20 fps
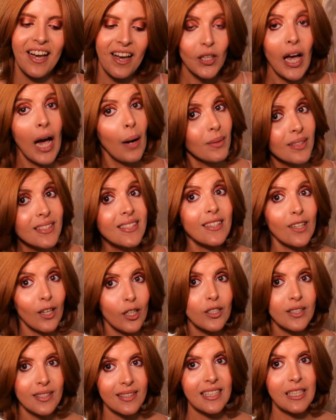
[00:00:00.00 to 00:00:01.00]
So I would
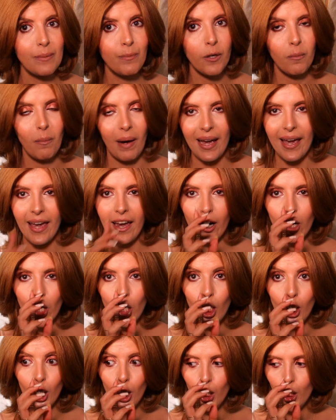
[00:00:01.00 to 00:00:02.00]
sleep on my hair
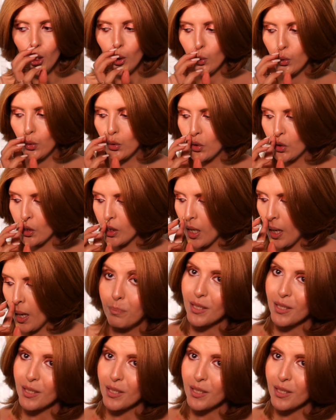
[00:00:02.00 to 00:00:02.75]
loose.